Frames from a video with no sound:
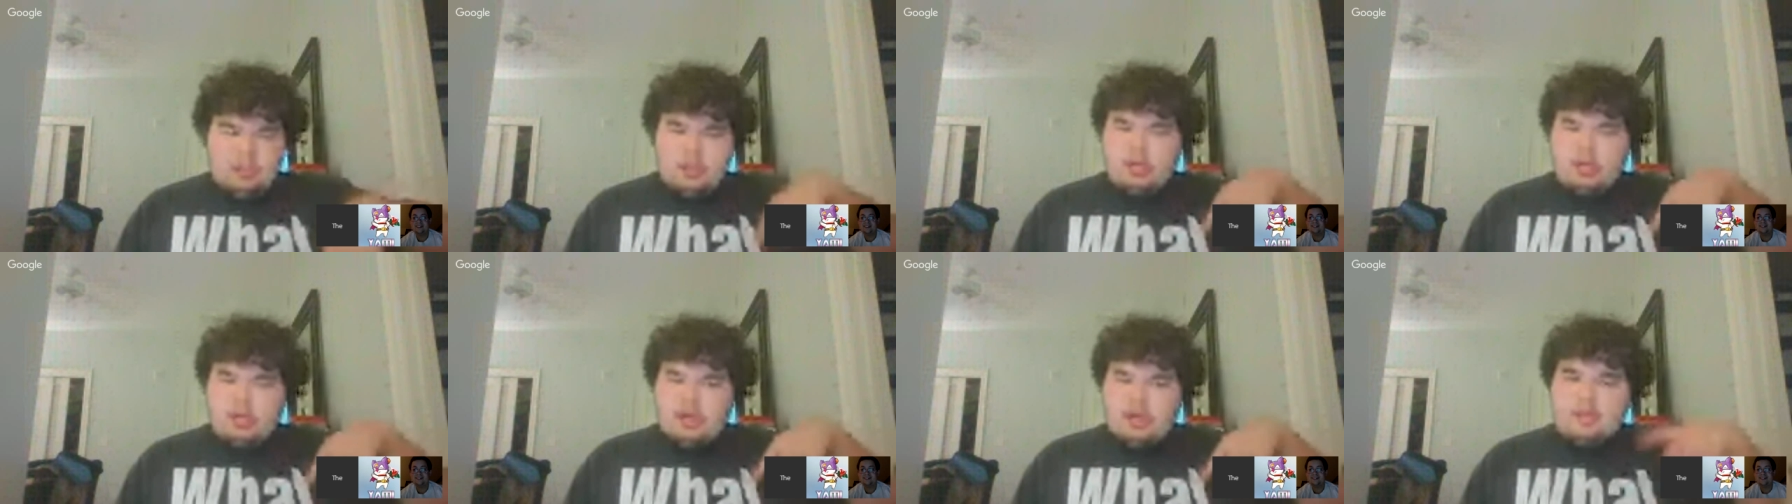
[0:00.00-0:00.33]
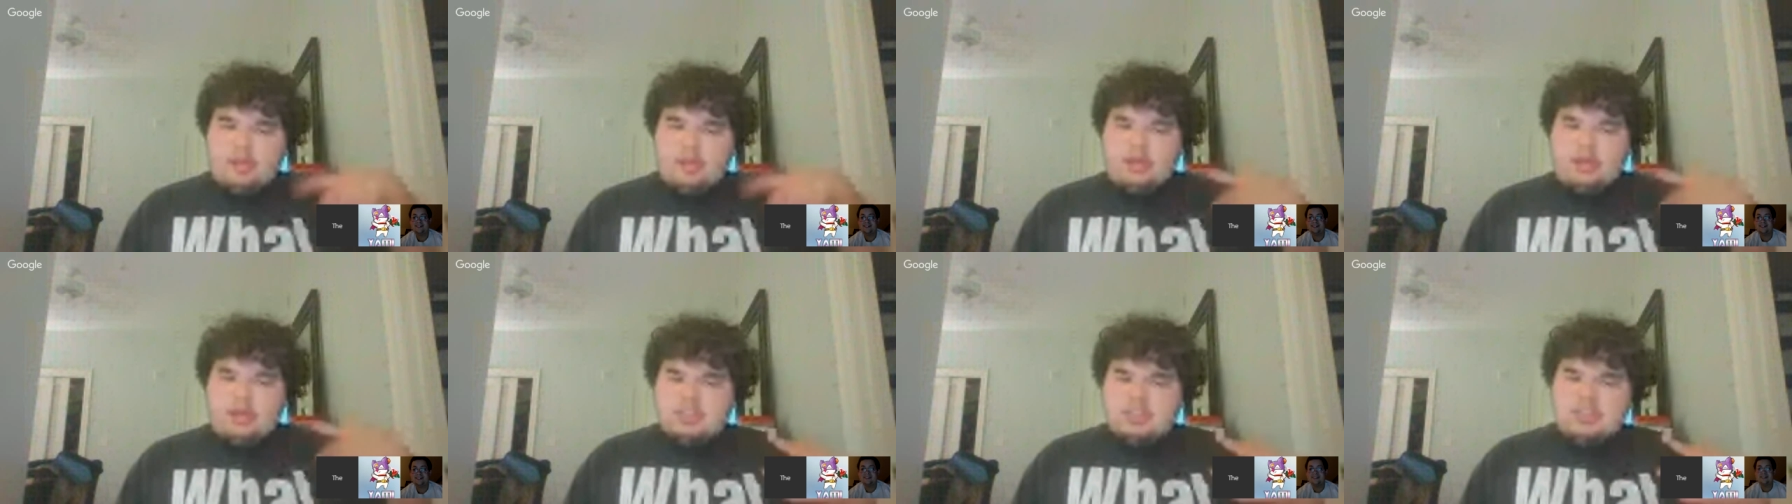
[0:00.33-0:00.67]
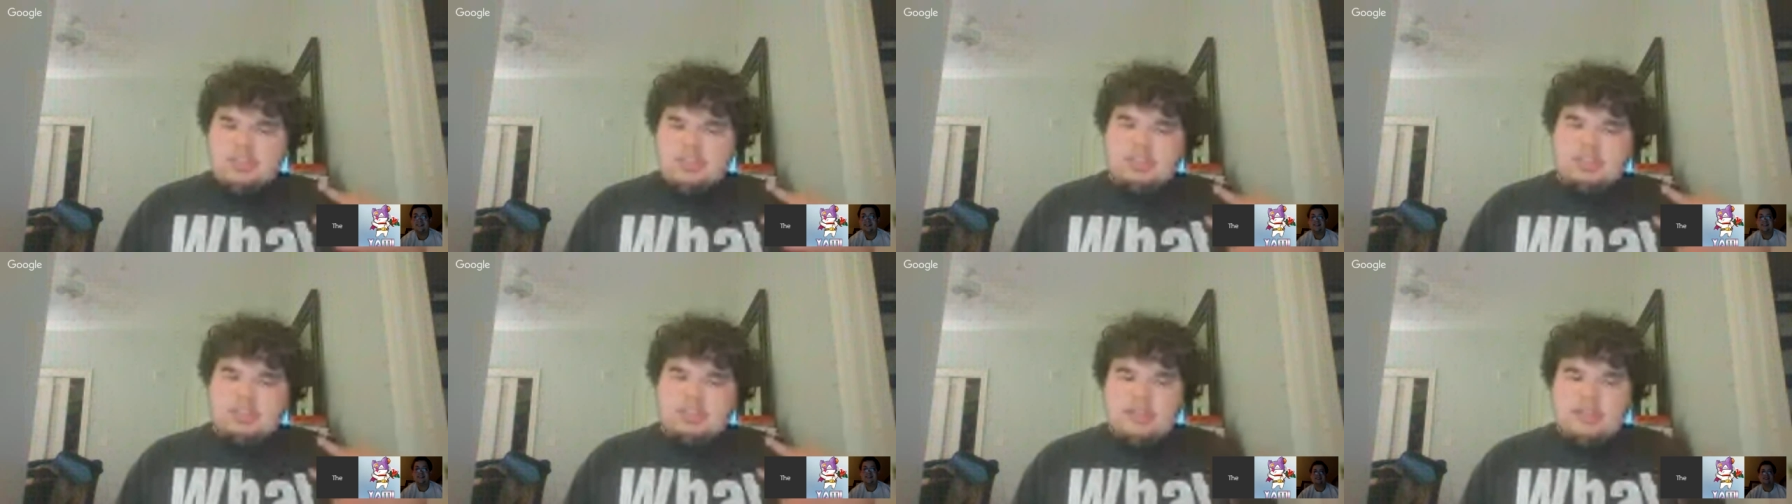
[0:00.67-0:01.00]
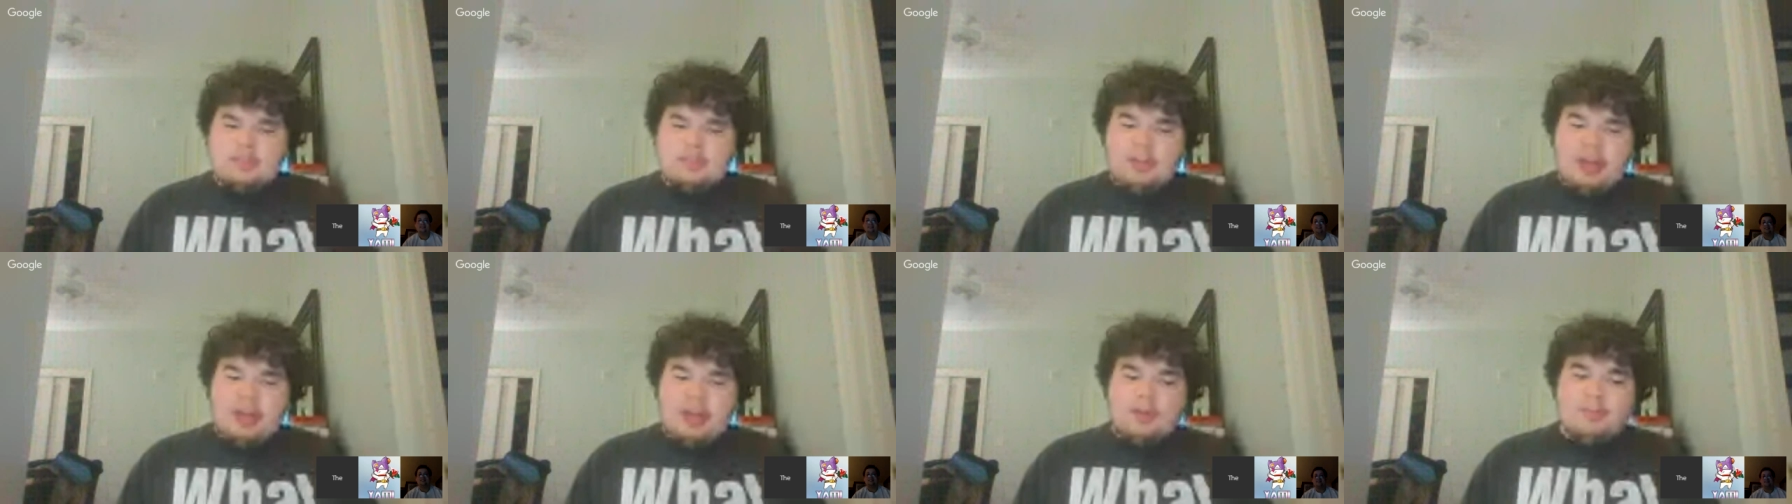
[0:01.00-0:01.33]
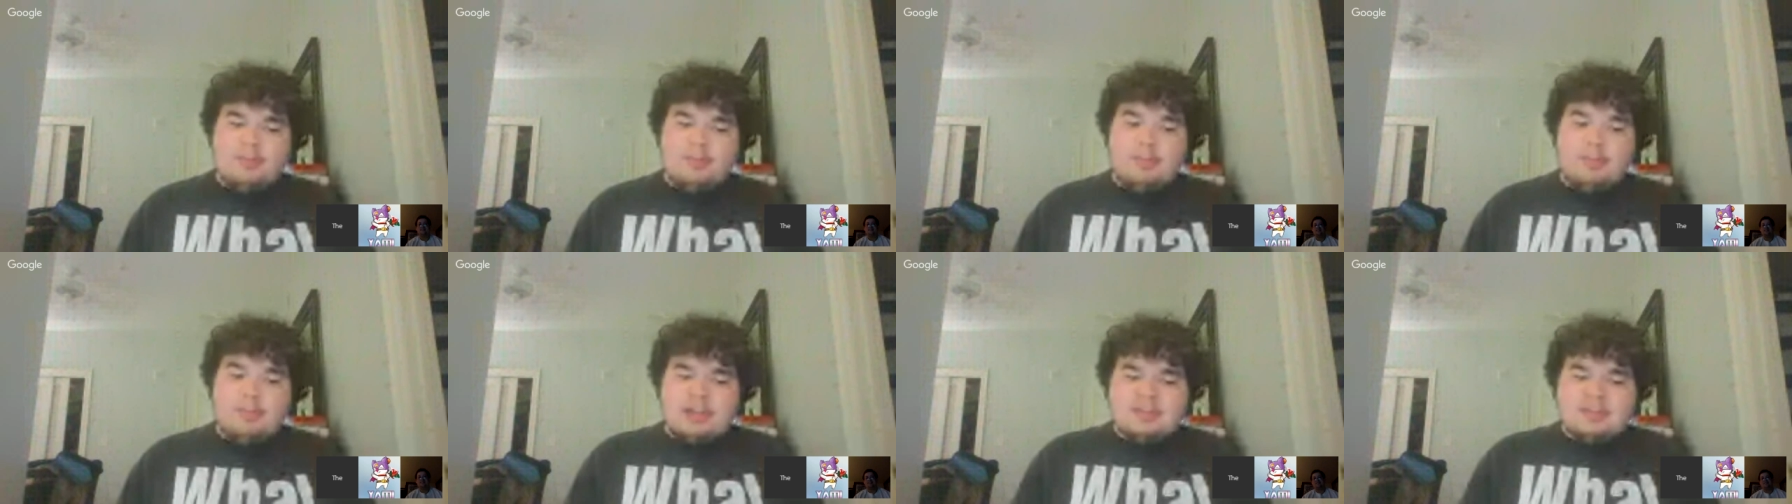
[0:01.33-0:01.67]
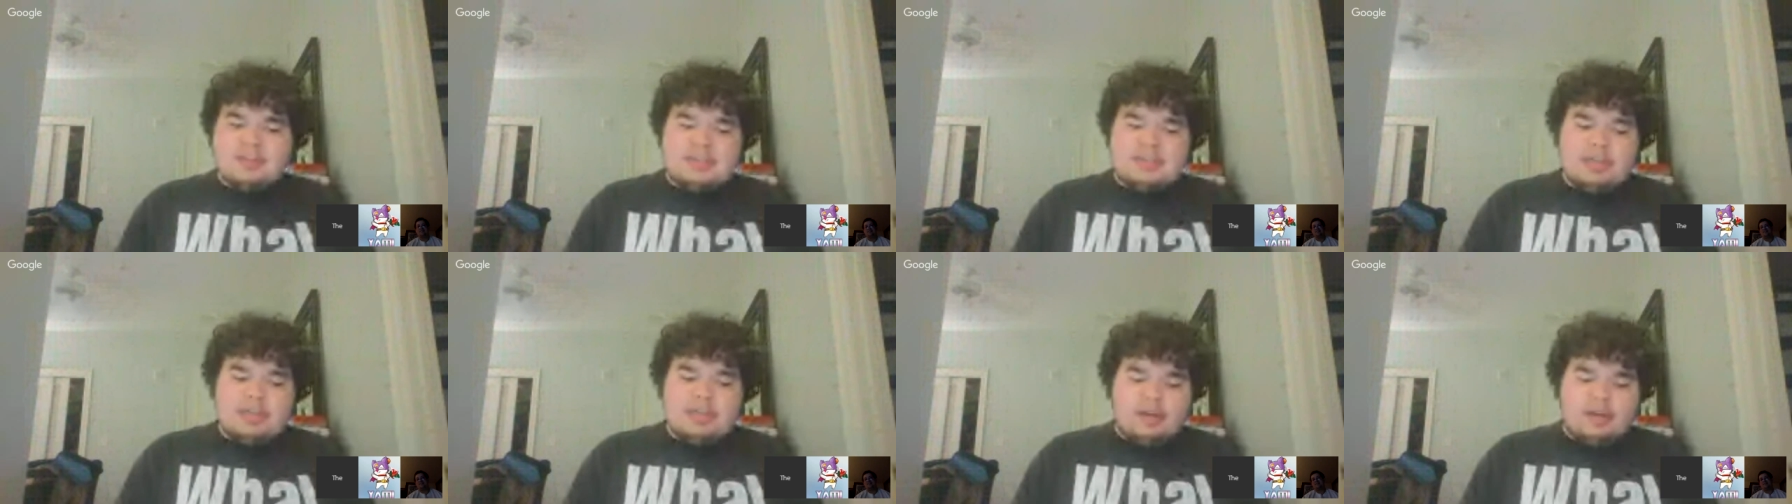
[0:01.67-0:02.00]
I mentioned it in my
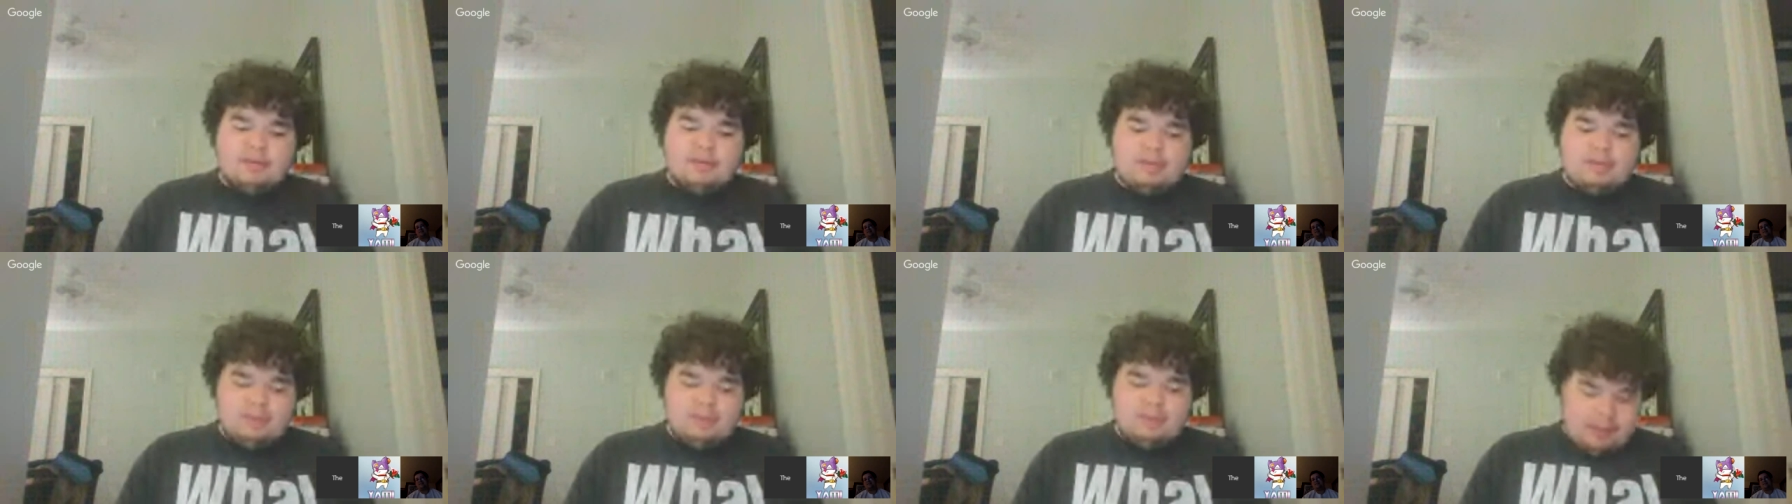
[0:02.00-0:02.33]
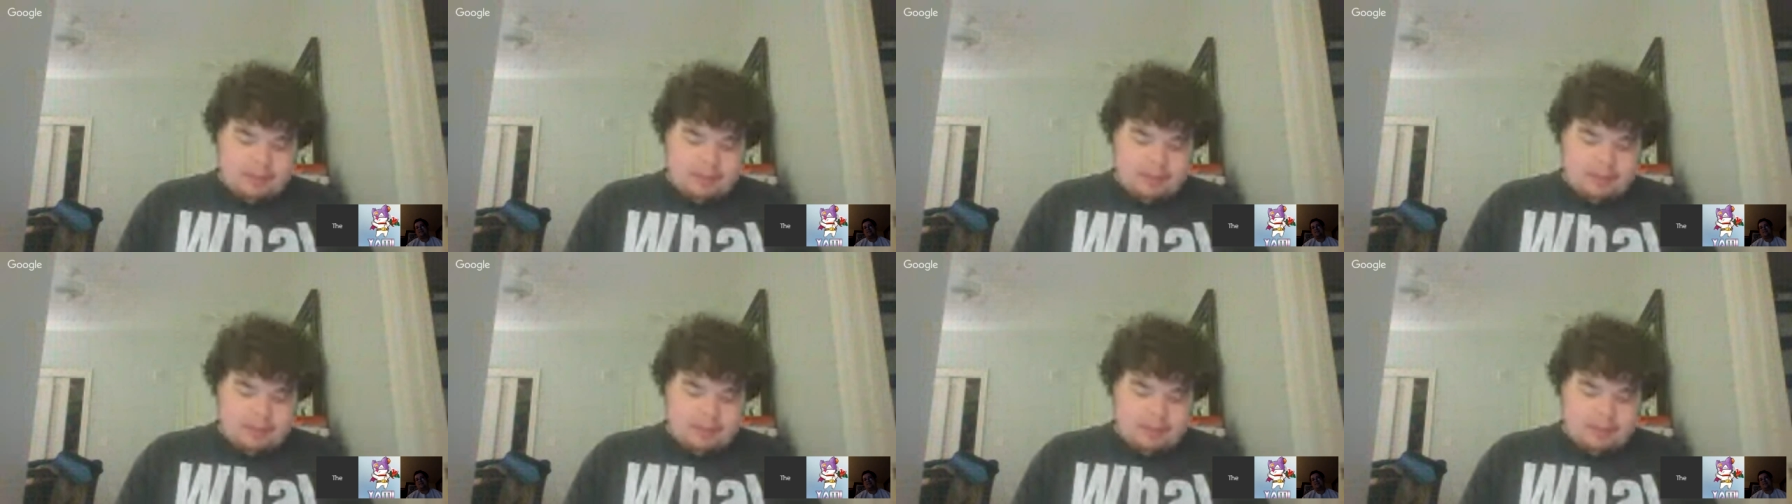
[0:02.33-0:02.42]
unboxing of